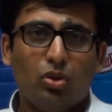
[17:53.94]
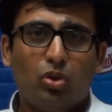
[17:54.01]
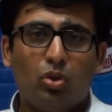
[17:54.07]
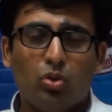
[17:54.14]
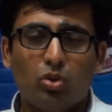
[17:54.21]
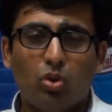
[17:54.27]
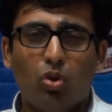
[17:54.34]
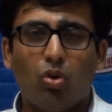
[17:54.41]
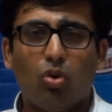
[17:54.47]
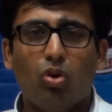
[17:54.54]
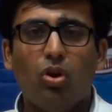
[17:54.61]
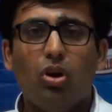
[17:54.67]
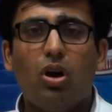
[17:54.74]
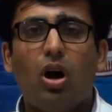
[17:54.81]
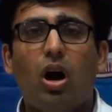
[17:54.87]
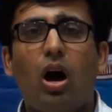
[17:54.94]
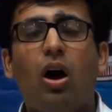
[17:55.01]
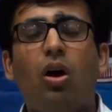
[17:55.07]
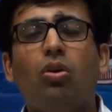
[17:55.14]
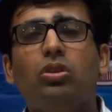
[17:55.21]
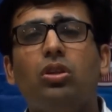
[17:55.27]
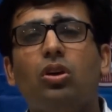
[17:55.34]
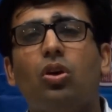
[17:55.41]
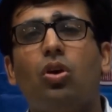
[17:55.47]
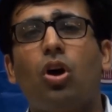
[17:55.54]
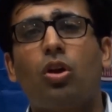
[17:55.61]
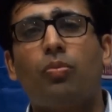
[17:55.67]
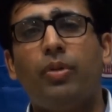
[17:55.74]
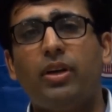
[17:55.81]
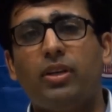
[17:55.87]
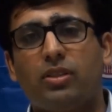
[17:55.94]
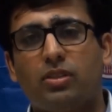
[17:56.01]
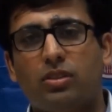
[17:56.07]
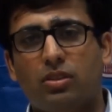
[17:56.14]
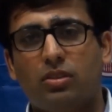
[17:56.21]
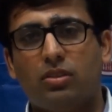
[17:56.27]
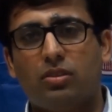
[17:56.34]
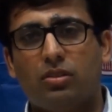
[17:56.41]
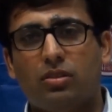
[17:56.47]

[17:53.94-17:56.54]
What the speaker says: to know how the governments